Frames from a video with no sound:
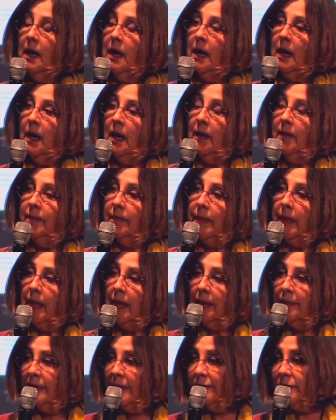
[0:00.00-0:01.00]
And
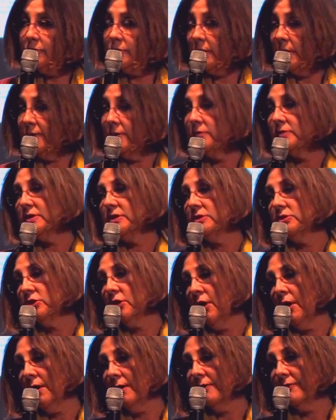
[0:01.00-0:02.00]
then there's a
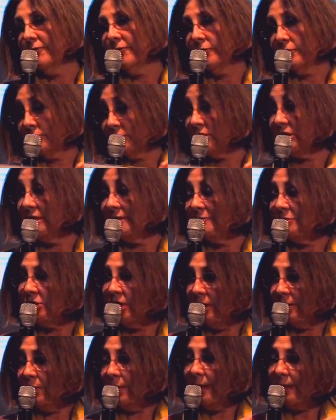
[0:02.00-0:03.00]
chart for their steam
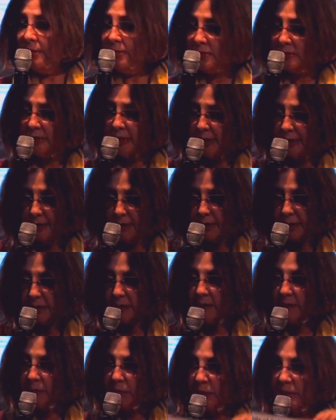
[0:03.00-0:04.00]
generators that
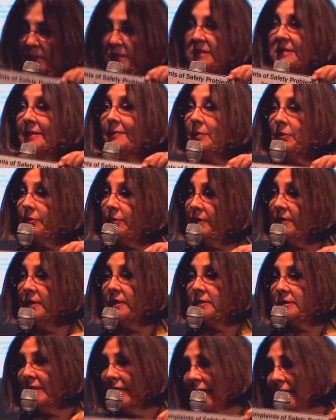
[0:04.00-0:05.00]
looks pretty similar to
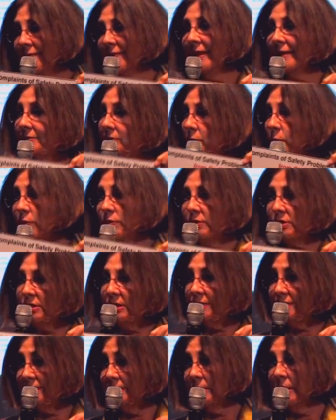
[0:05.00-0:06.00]
this. They have like the worst
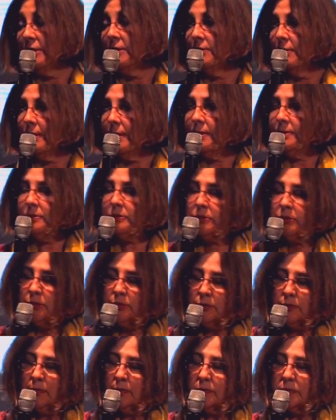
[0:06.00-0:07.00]
steam generators
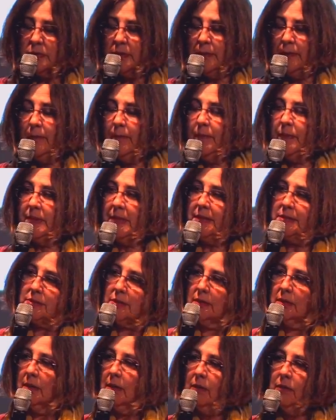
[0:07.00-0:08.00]
too, so, but that's
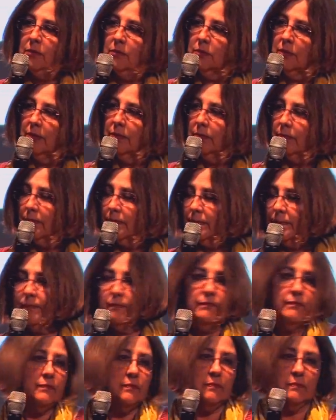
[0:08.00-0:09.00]
a whole nother,
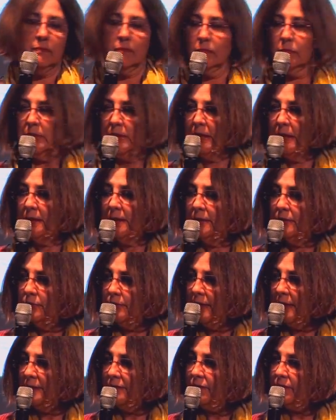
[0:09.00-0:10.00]
we need another
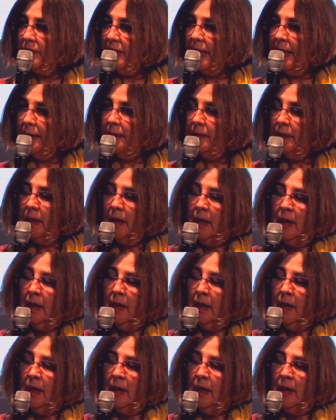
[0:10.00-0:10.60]
day for that.